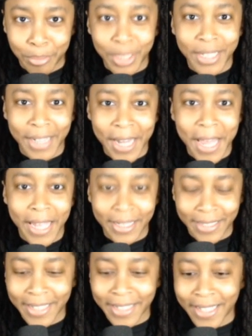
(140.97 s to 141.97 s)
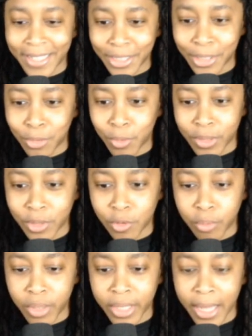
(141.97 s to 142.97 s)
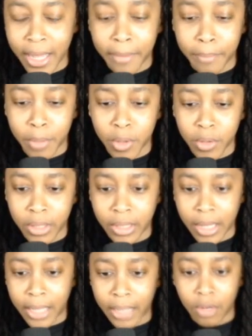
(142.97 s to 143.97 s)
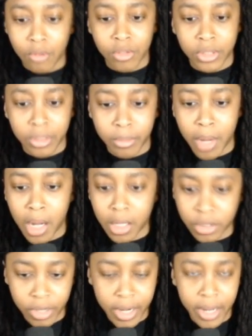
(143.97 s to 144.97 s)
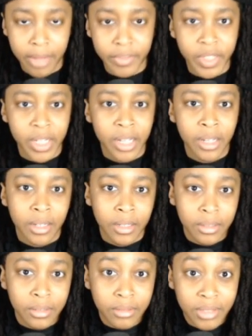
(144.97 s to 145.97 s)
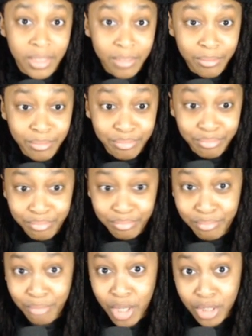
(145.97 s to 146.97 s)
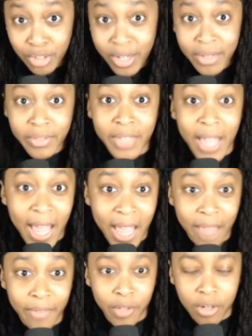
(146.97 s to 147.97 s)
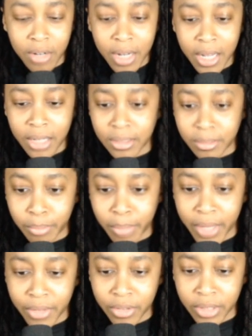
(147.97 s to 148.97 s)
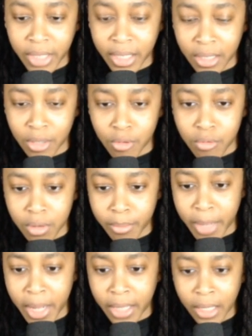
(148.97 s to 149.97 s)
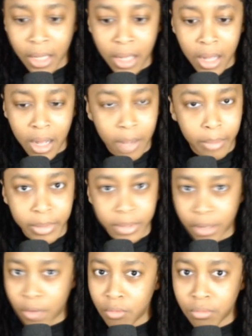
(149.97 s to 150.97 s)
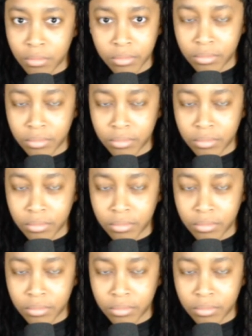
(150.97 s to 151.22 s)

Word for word: be glad. Take that 22.9 million. I know on some mock drafts, some mock drafts had the Carolina Panthers taking a quarterback, uh, but don't.